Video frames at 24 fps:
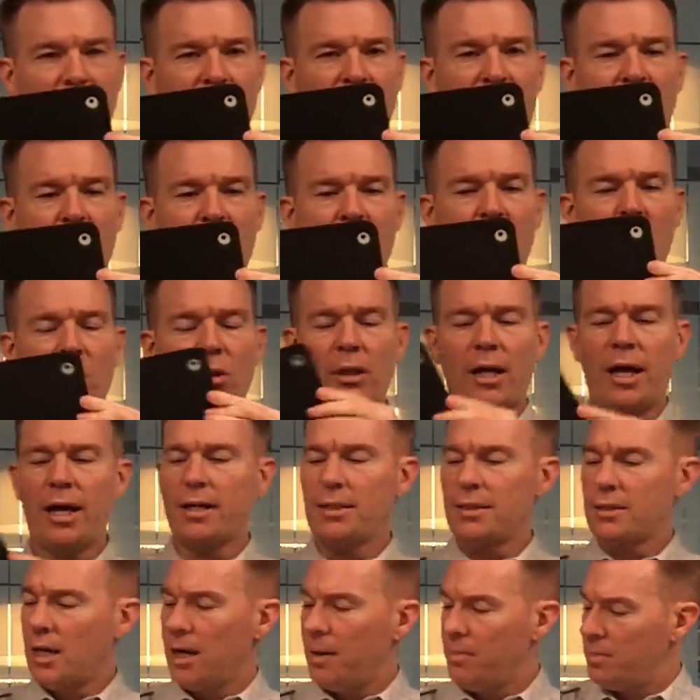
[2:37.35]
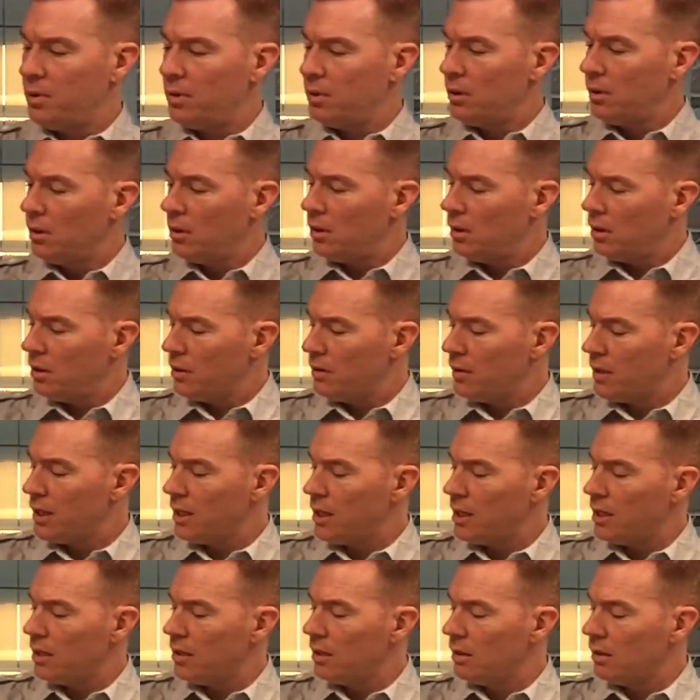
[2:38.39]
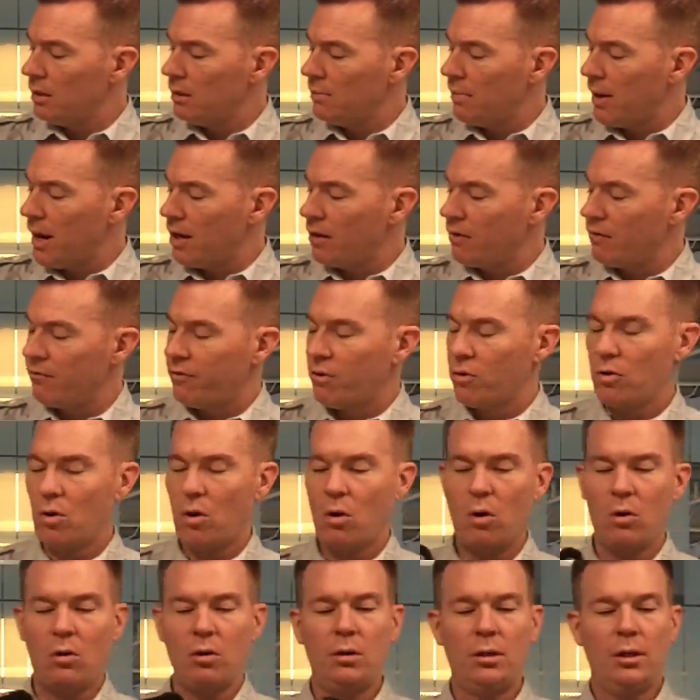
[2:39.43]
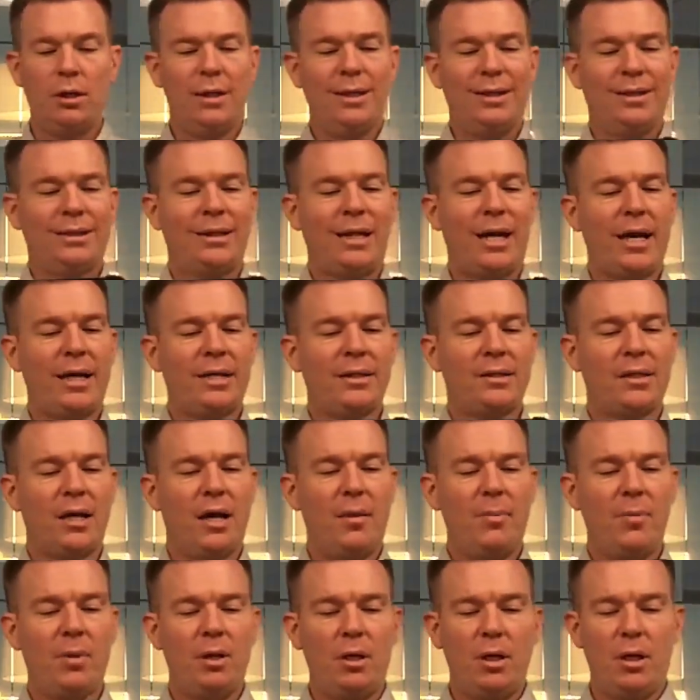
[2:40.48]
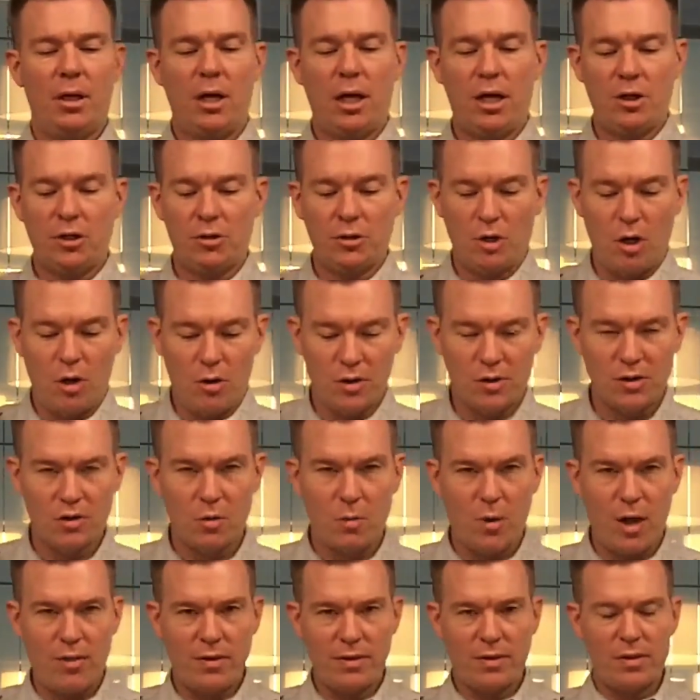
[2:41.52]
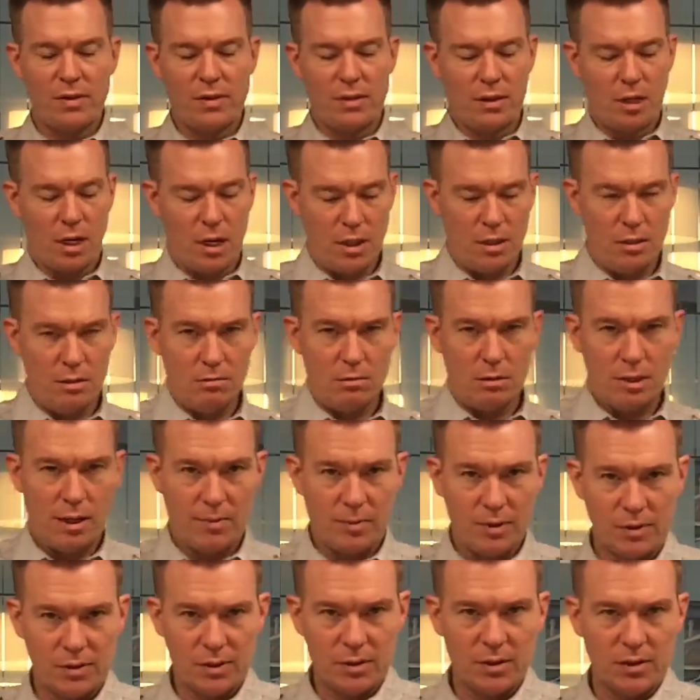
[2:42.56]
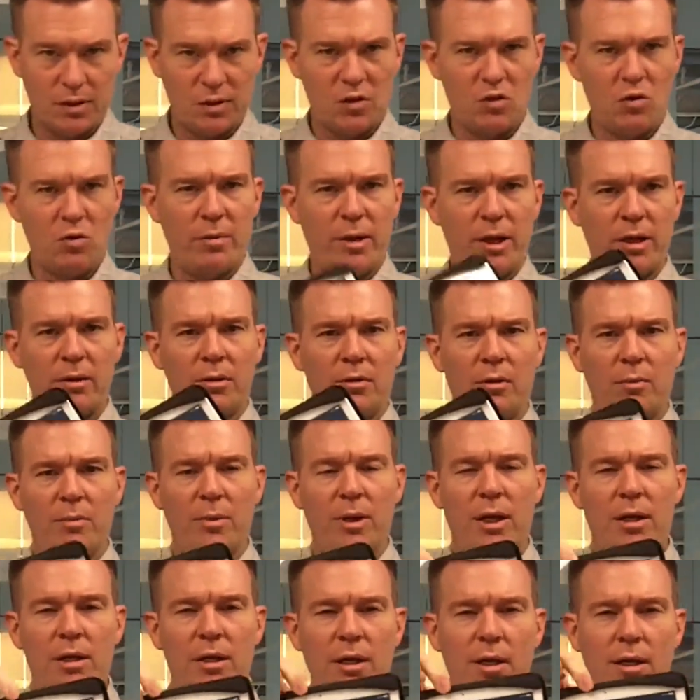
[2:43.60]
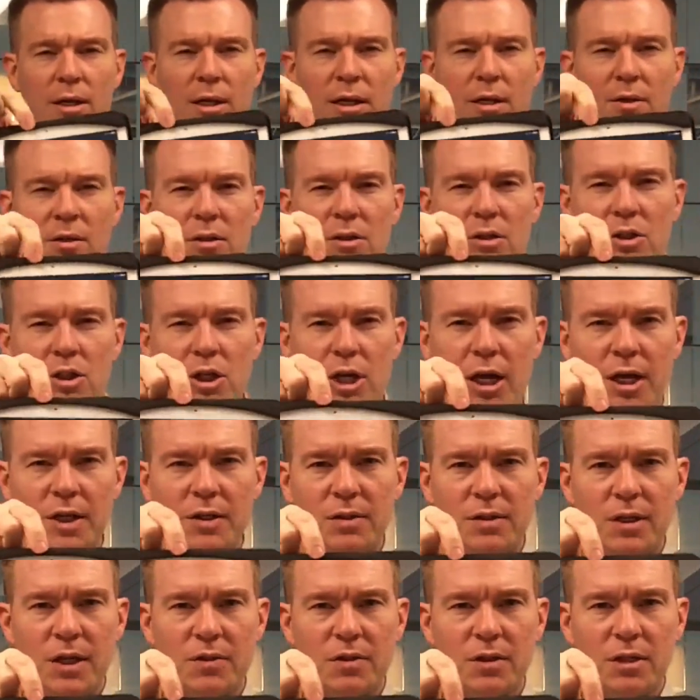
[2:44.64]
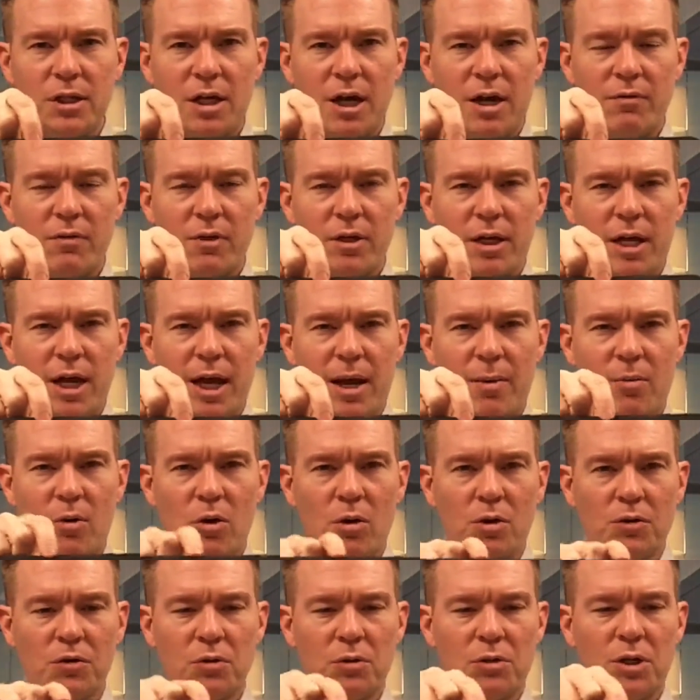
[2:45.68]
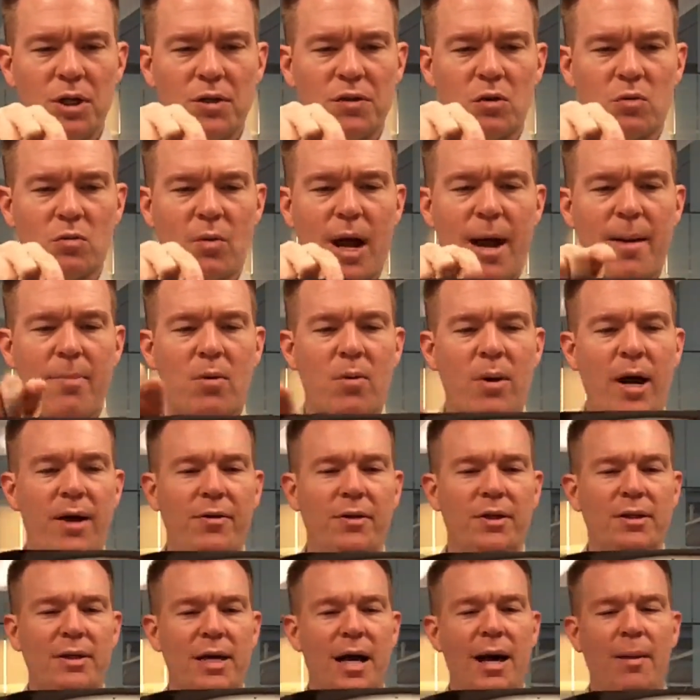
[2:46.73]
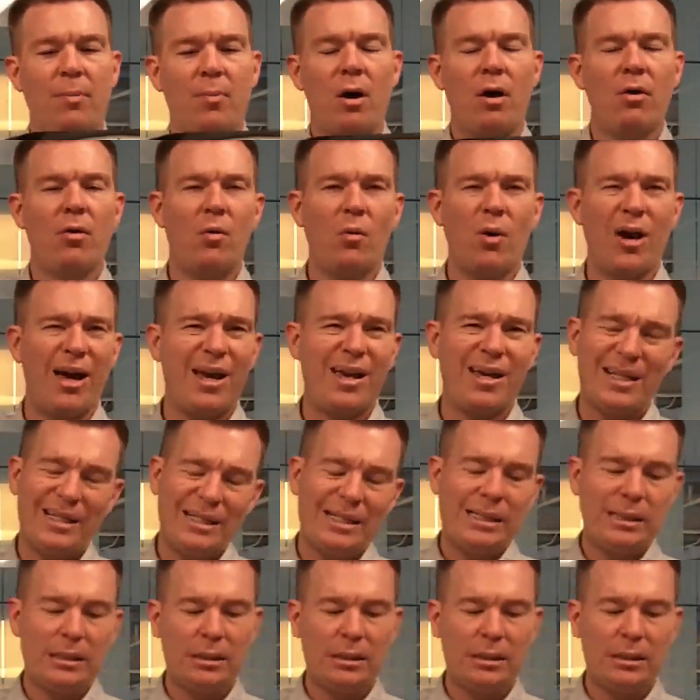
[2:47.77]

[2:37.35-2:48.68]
Camera hole lines up. The microphone hole lines up, and you'll notice the way this is done, and I'm going to zoom in a little bit, is it just doesn't cover the camera hole, so it doesn't wrap around the top all the way.